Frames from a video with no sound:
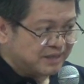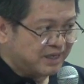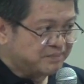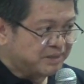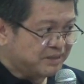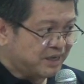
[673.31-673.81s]

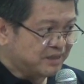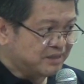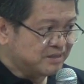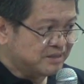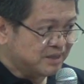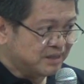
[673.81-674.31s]
Albert
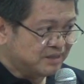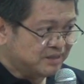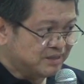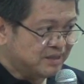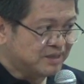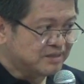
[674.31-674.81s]
Einstein
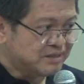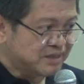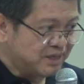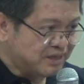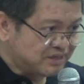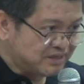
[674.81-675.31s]
said,
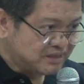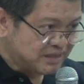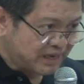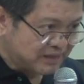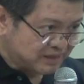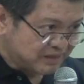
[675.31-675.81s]
that's
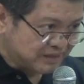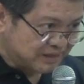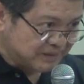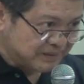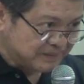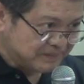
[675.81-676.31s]
insanity.